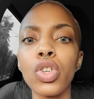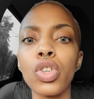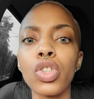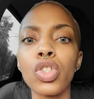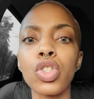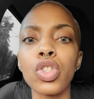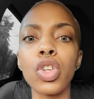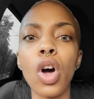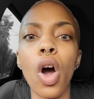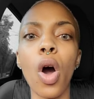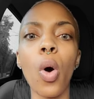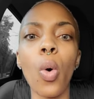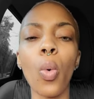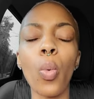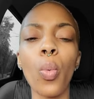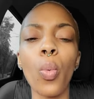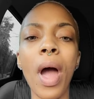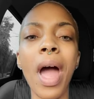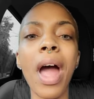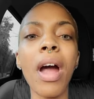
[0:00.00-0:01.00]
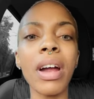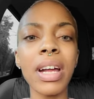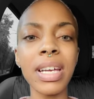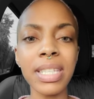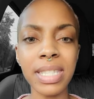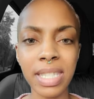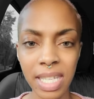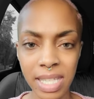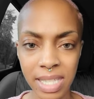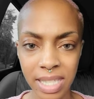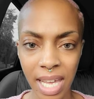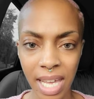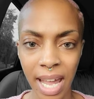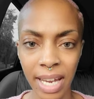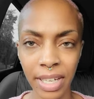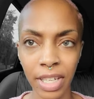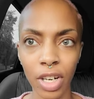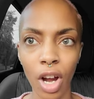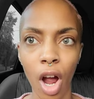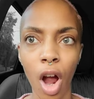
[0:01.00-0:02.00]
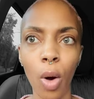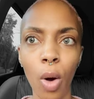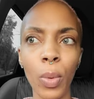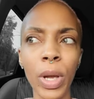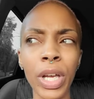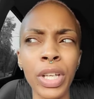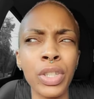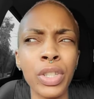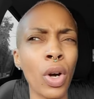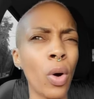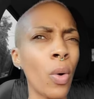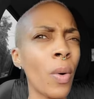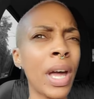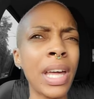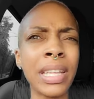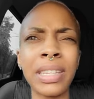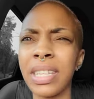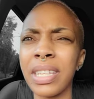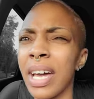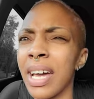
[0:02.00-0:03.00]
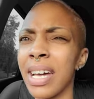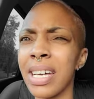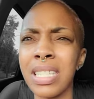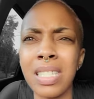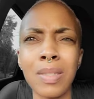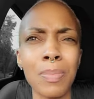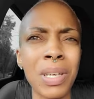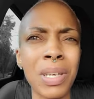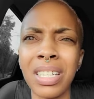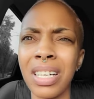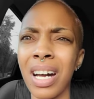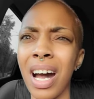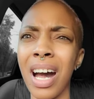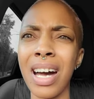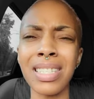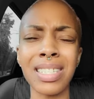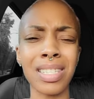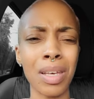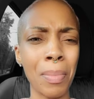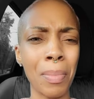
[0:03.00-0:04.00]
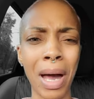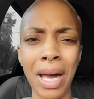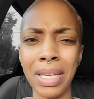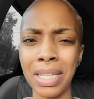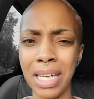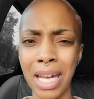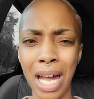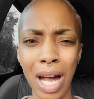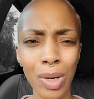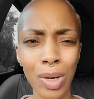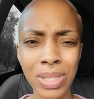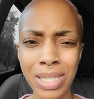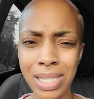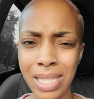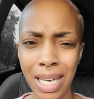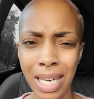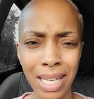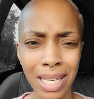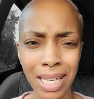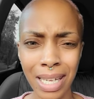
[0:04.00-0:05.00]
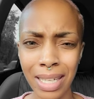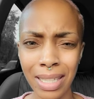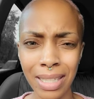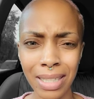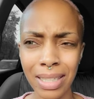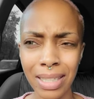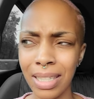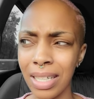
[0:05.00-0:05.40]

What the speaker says: So where is the standard? Are we doing things because somebody else did it?